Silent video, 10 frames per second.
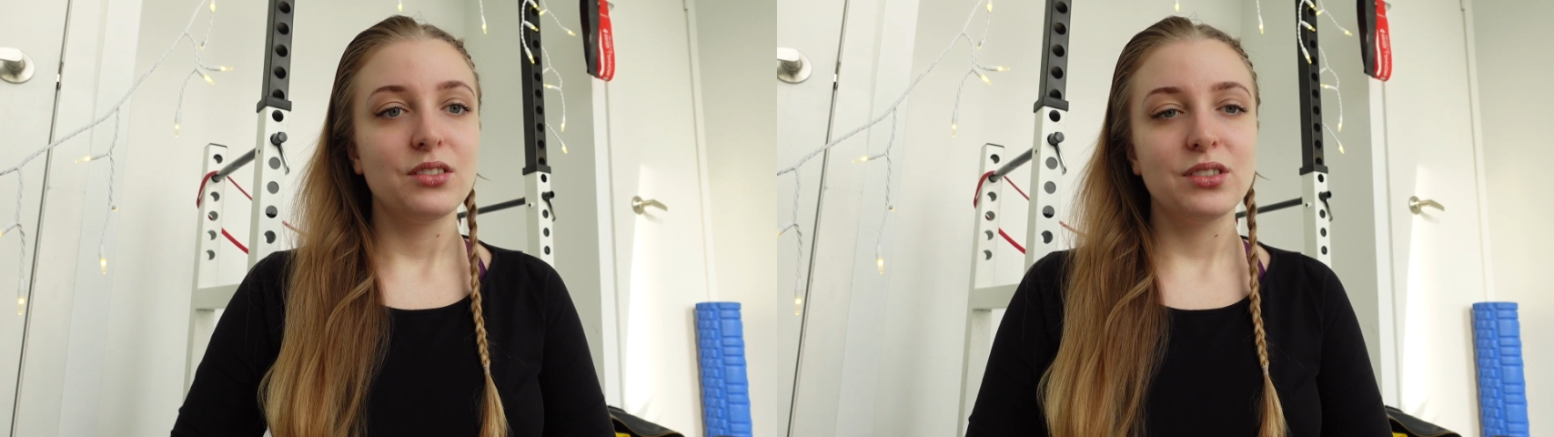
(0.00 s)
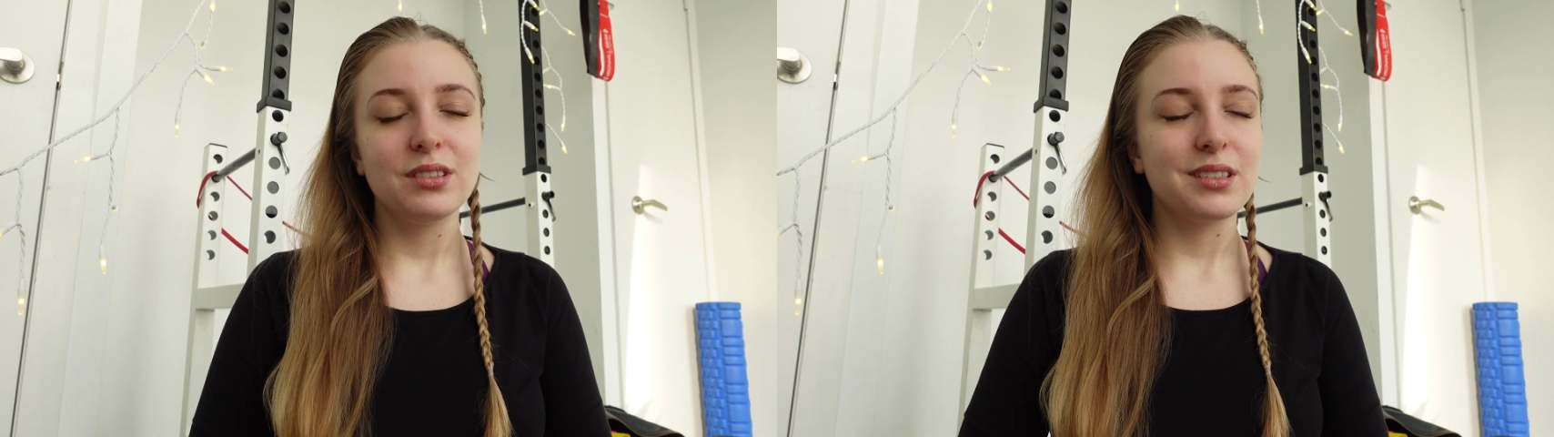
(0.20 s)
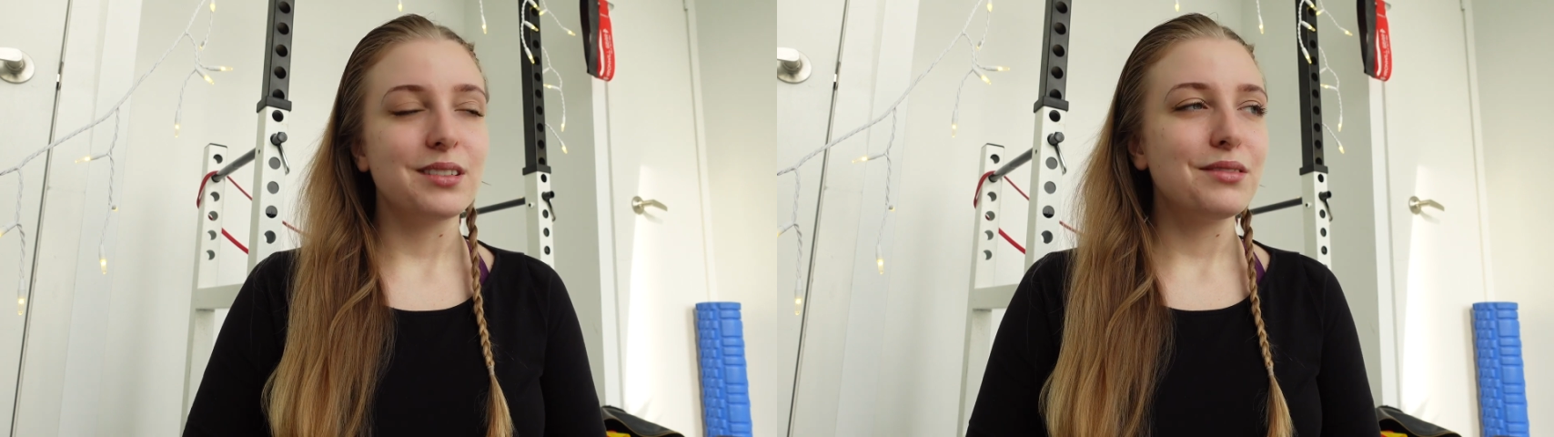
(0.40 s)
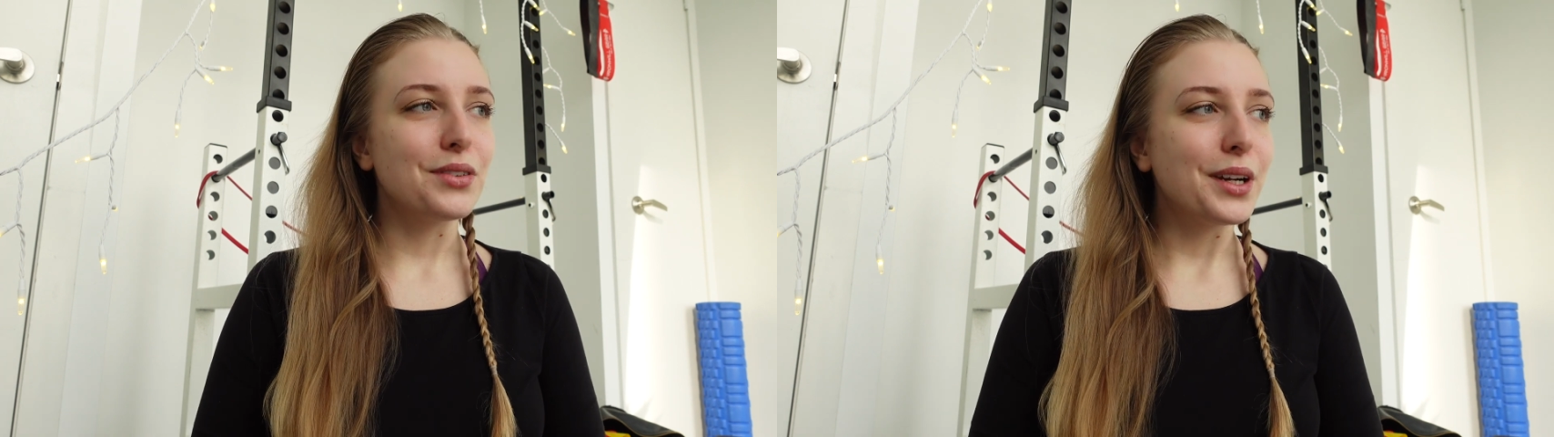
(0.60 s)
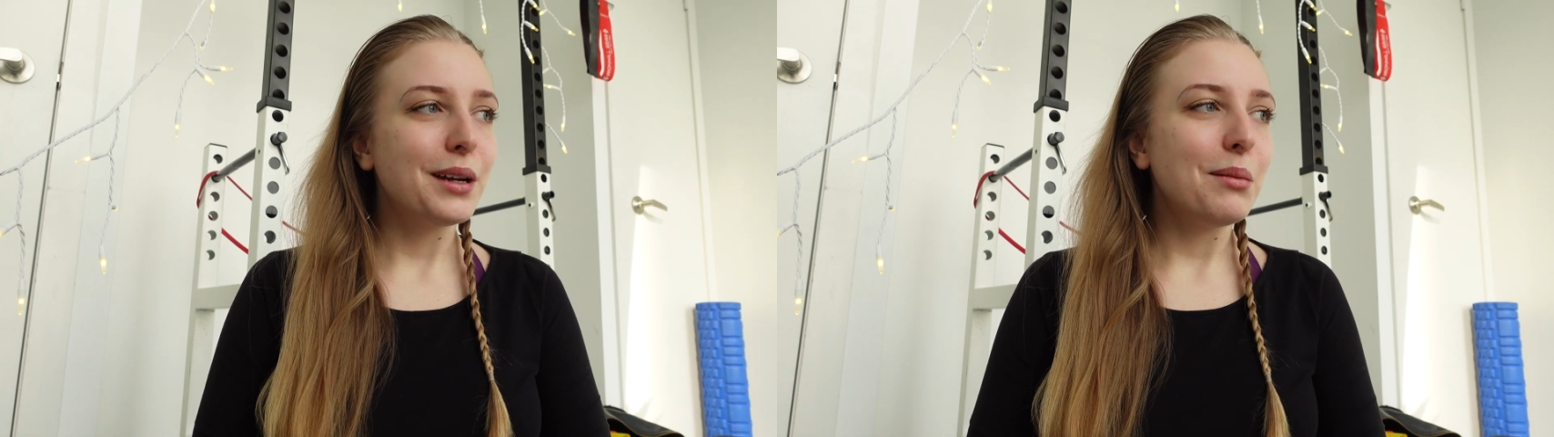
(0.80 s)
just a
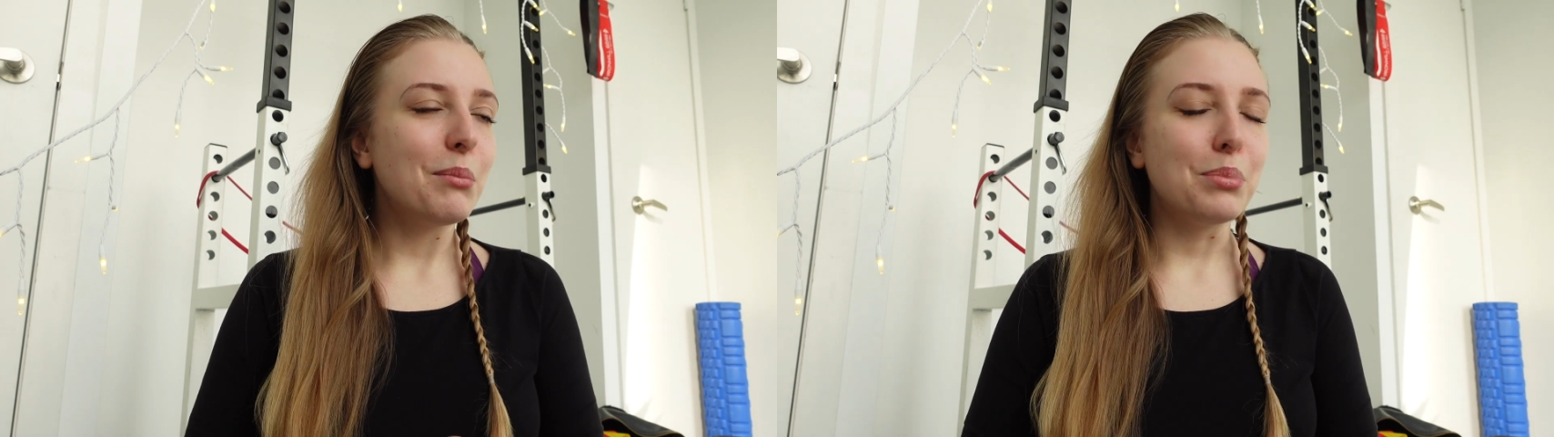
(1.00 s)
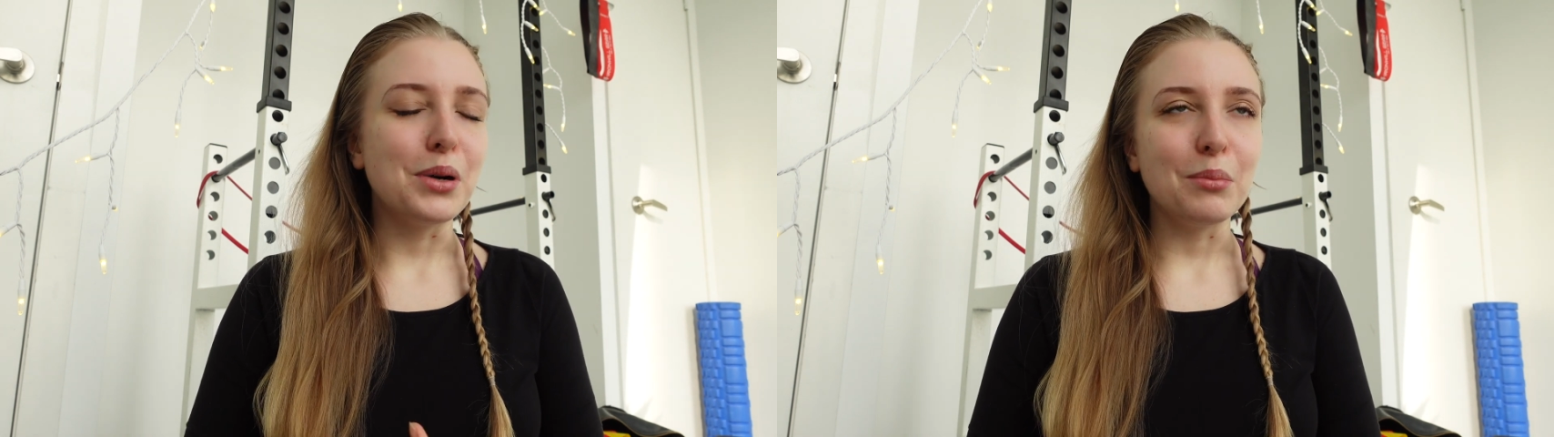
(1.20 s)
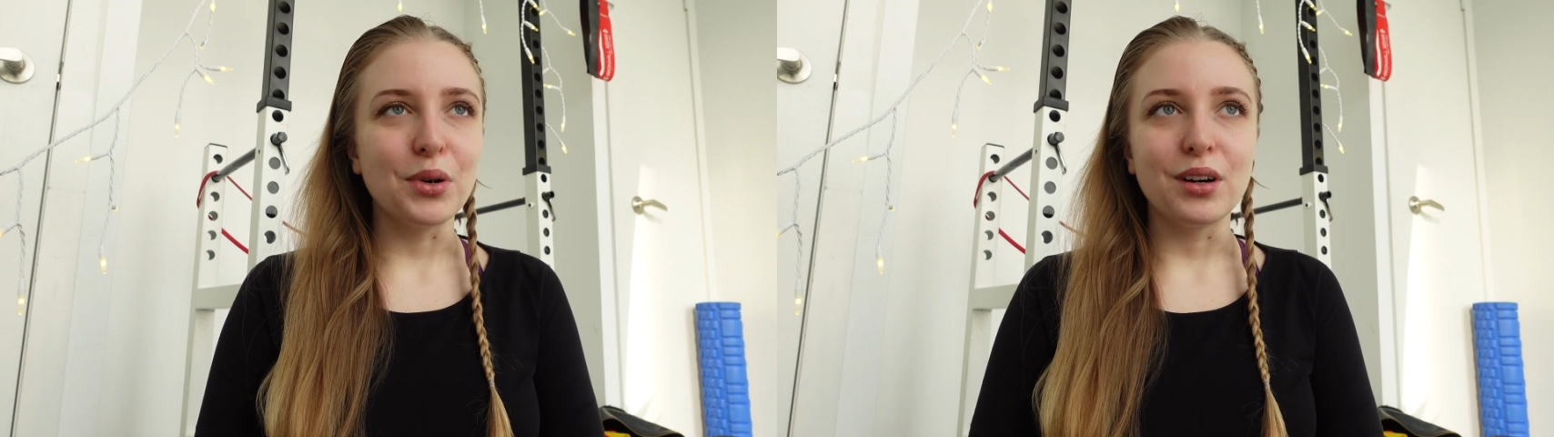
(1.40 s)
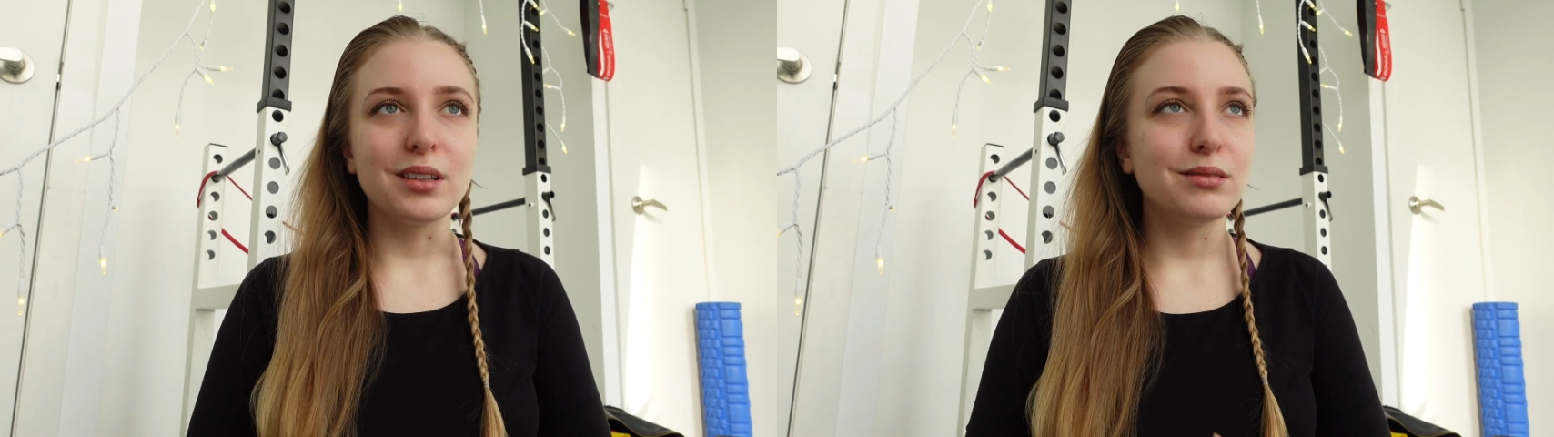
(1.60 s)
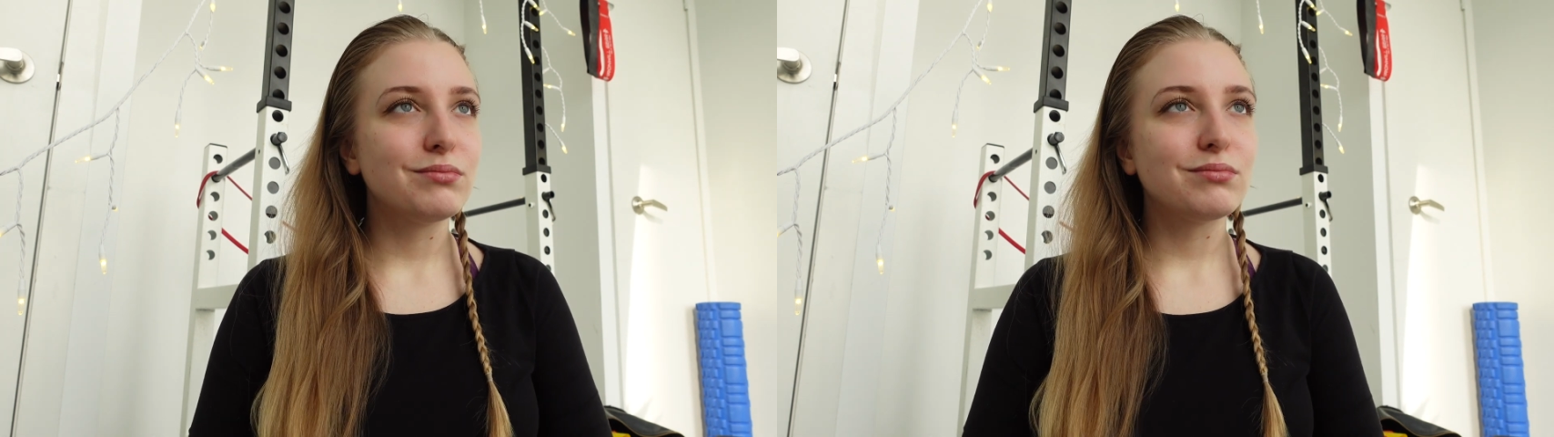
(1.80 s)
freaking bummer.